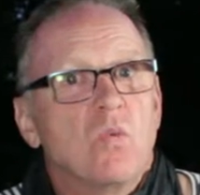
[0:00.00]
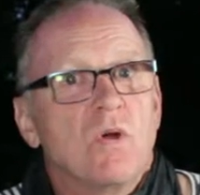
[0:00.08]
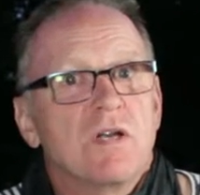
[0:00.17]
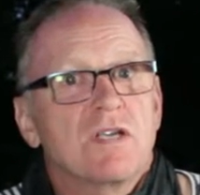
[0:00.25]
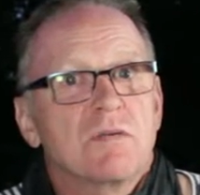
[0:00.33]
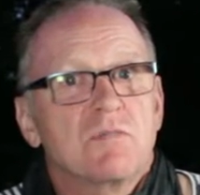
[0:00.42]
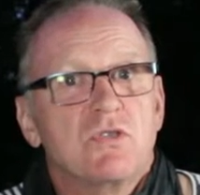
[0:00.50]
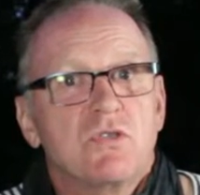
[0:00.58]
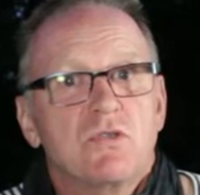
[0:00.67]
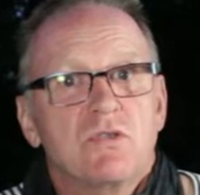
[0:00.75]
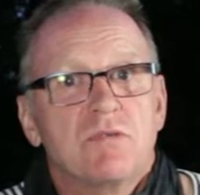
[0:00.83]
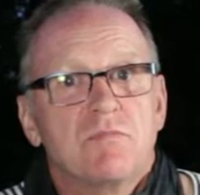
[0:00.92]
Welcome
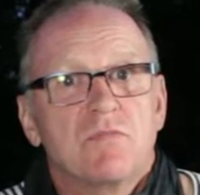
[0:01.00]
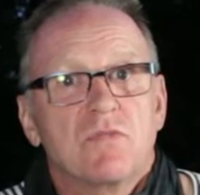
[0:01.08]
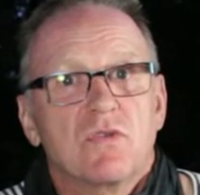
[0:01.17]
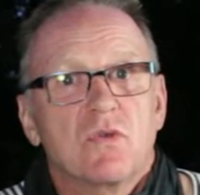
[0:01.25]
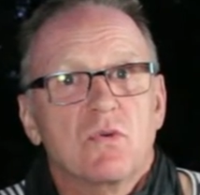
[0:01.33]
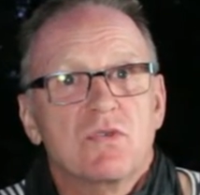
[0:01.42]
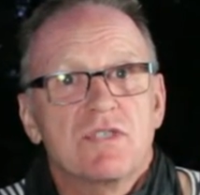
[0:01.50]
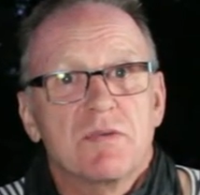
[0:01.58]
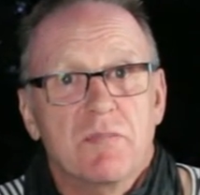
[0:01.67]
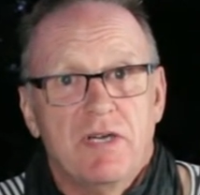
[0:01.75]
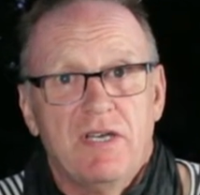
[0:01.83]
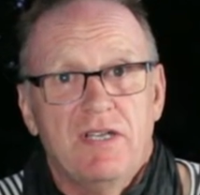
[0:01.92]
to
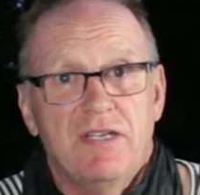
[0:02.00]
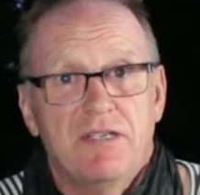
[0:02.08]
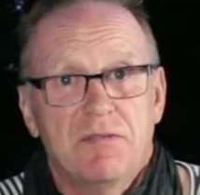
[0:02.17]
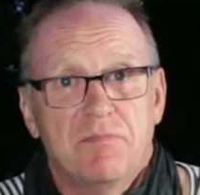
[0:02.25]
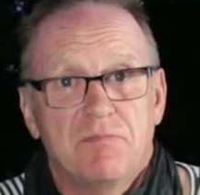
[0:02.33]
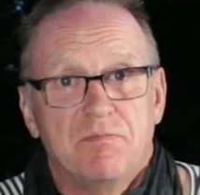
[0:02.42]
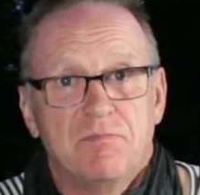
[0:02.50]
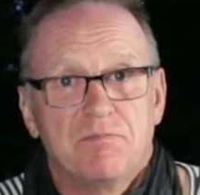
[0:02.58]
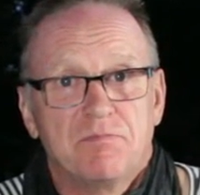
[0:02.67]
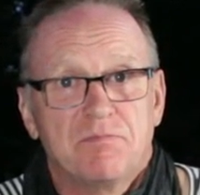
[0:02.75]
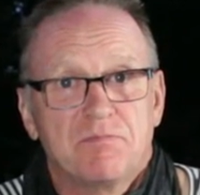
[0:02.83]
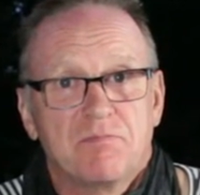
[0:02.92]
OSTEPERLER,
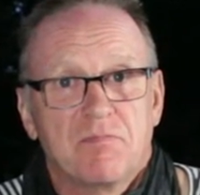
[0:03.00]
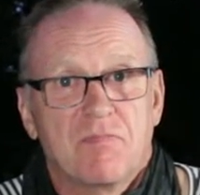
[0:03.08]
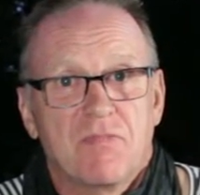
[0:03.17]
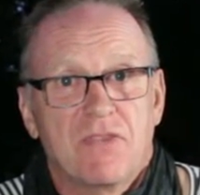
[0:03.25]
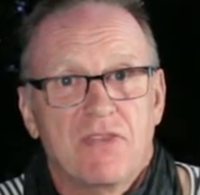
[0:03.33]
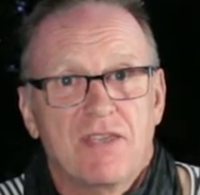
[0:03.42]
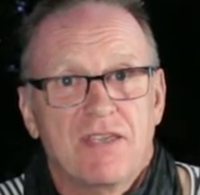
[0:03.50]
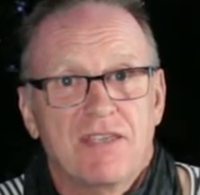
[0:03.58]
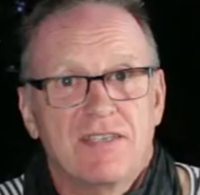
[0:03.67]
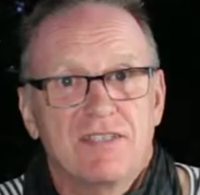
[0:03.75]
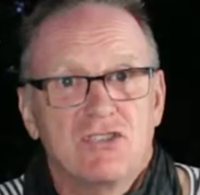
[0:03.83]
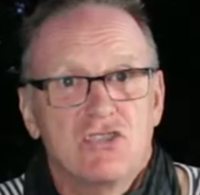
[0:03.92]
a
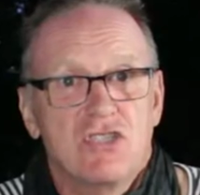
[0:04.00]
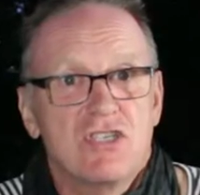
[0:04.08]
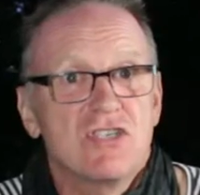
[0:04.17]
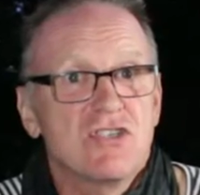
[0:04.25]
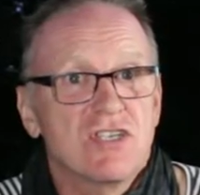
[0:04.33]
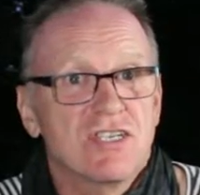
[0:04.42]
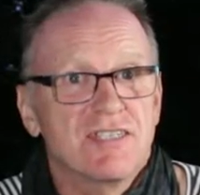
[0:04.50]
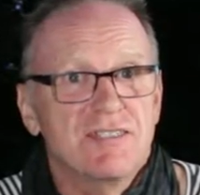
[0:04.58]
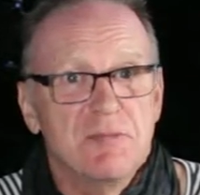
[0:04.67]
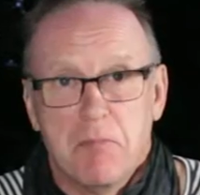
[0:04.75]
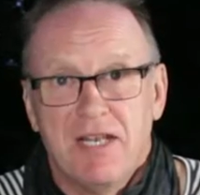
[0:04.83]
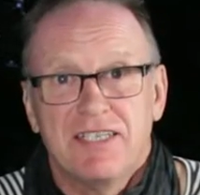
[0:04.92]
cheese
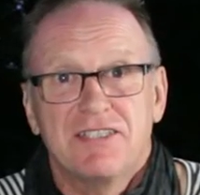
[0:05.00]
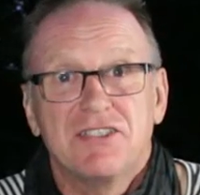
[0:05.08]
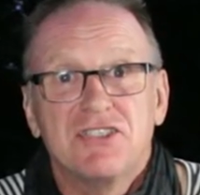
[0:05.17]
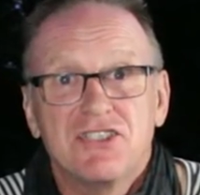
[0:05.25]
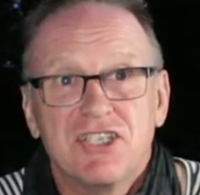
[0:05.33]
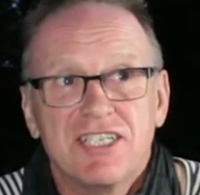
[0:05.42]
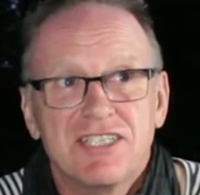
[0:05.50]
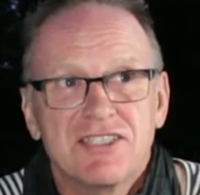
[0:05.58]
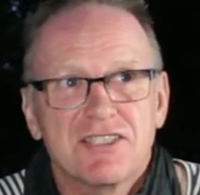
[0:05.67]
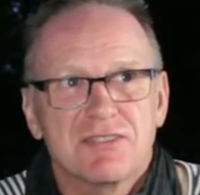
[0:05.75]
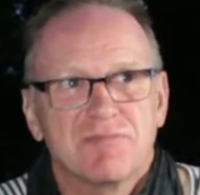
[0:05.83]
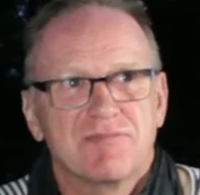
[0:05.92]
channel, melted
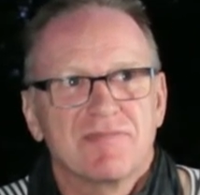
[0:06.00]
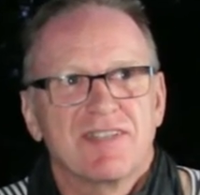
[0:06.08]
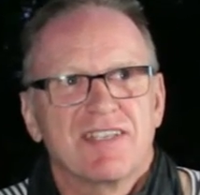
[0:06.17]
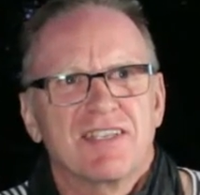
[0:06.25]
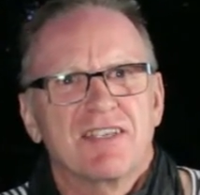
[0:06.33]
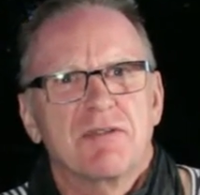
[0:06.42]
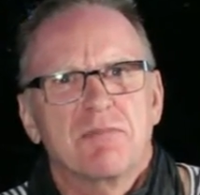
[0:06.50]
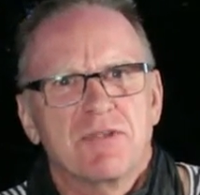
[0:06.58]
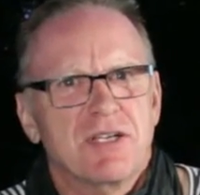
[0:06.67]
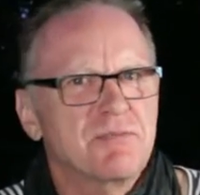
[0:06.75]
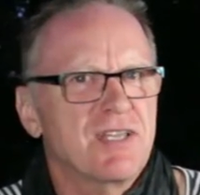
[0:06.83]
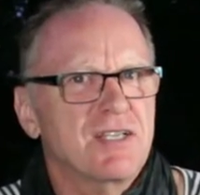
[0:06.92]
cheese.
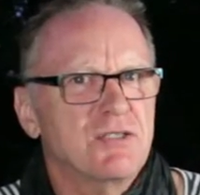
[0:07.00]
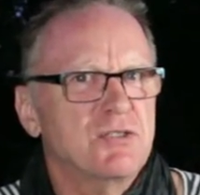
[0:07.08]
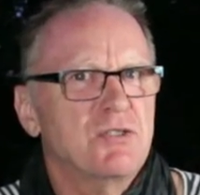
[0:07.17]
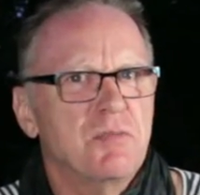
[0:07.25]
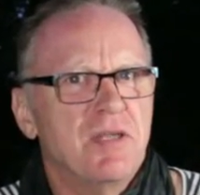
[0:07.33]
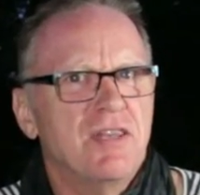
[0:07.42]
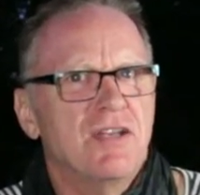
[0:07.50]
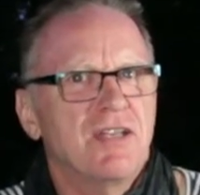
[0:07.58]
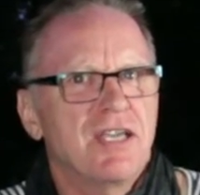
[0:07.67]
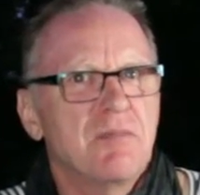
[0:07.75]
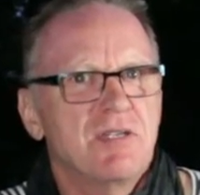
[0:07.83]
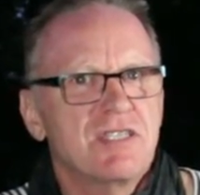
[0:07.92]
Perhaps that should be the
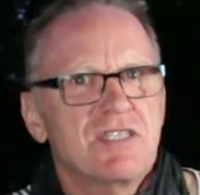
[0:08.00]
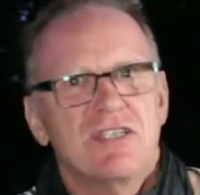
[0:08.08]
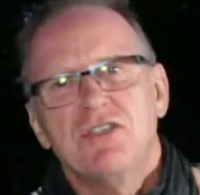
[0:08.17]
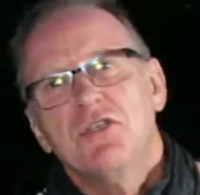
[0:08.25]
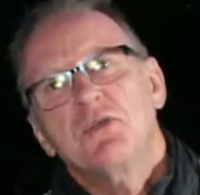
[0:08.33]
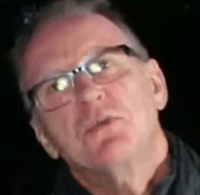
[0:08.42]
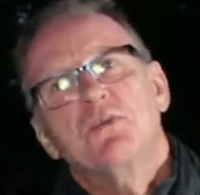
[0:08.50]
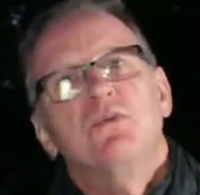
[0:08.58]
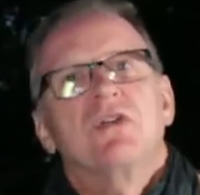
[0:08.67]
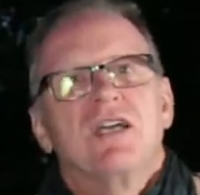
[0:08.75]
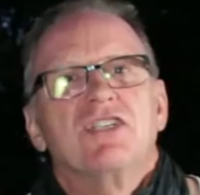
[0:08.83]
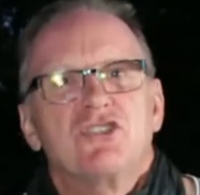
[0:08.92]
name. It's a new
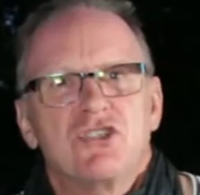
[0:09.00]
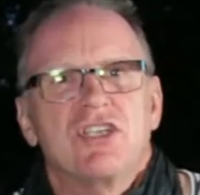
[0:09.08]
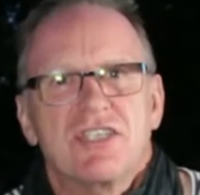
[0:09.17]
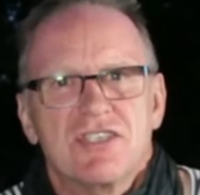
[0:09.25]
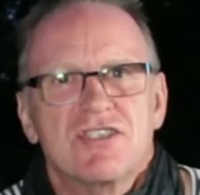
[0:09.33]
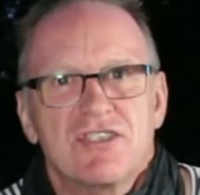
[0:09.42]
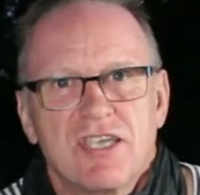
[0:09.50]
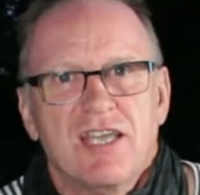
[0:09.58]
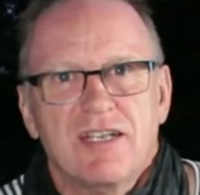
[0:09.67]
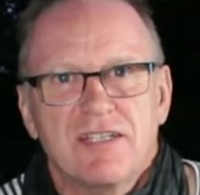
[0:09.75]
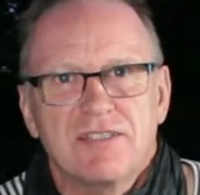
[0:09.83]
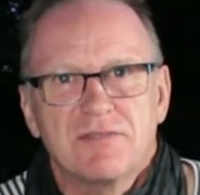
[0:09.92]
cheese
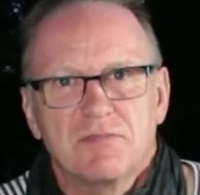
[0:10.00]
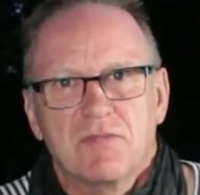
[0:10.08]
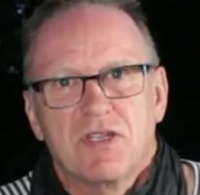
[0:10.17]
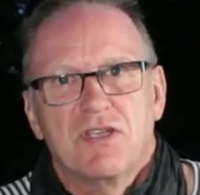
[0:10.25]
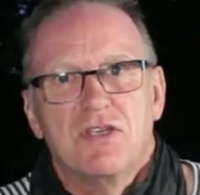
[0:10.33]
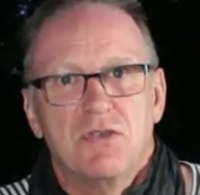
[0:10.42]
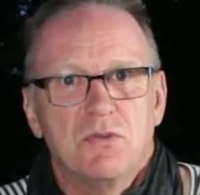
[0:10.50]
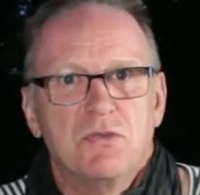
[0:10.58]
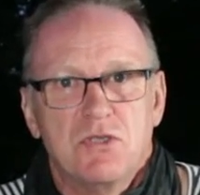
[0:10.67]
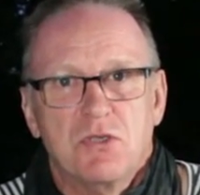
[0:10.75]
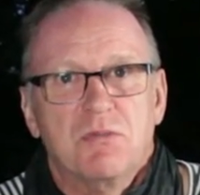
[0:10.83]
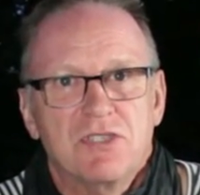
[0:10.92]
channel,
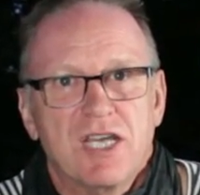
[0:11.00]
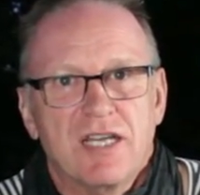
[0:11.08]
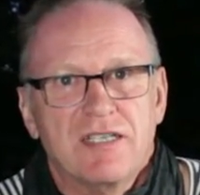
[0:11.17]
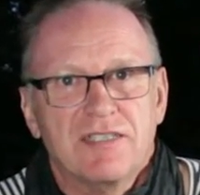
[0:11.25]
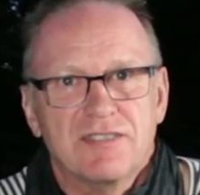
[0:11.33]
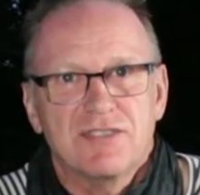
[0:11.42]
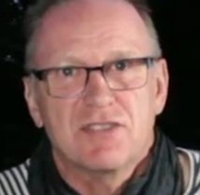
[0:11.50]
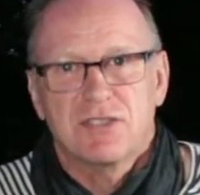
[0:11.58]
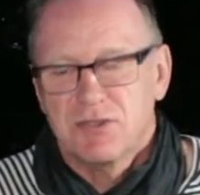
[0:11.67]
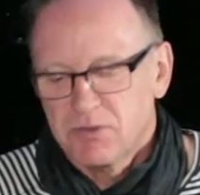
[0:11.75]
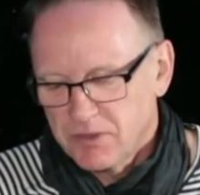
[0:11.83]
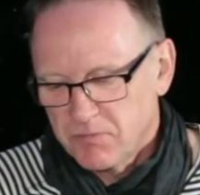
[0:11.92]
YouTube channel,
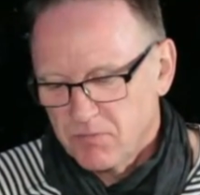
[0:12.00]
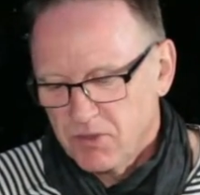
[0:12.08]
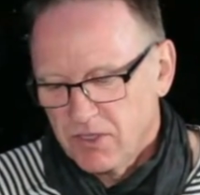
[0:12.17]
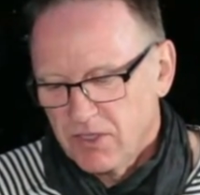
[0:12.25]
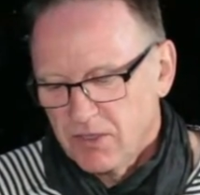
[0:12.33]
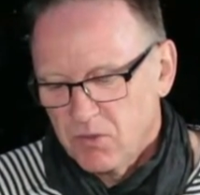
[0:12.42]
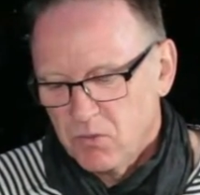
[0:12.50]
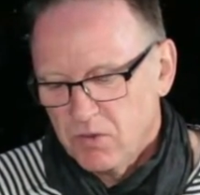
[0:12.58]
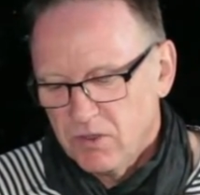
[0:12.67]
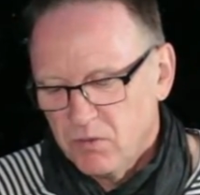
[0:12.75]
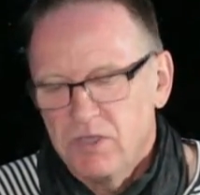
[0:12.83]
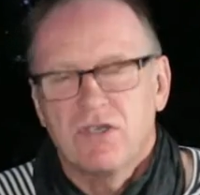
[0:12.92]
so
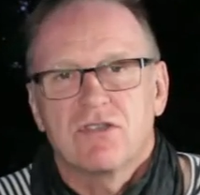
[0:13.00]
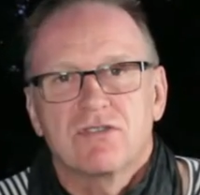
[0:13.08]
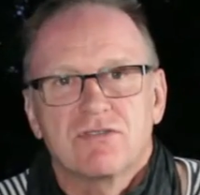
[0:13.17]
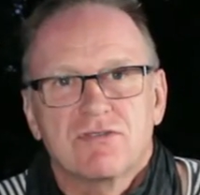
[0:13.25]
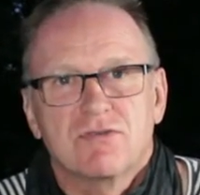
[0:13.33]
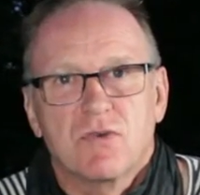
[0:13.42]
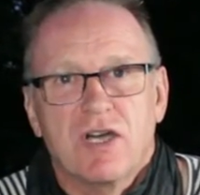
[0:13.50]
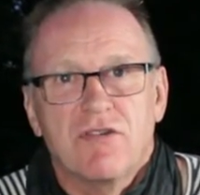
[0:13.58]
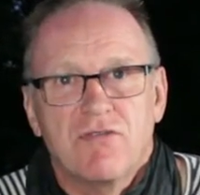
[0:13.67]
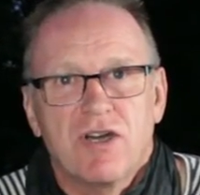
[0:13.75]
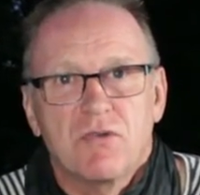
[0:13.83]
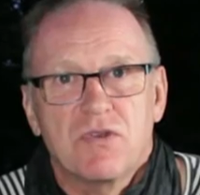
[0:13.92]
we're not quite
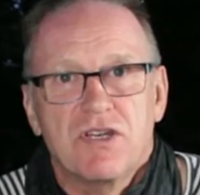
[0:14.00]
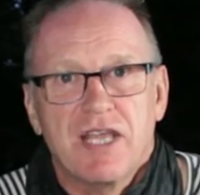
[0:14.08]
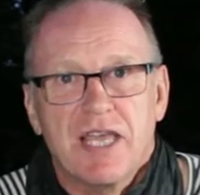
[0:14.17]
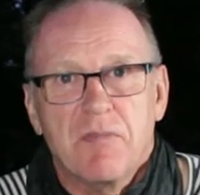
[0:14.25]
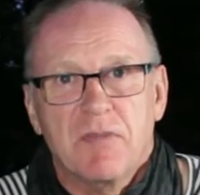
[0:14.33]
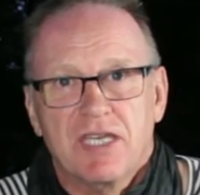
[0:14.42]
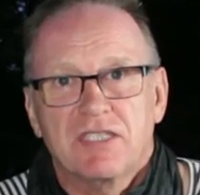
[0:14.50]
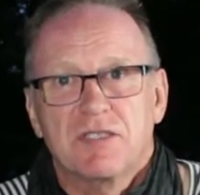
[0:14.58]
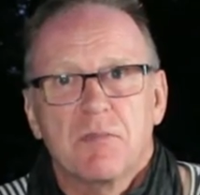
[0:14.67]
found the name yet.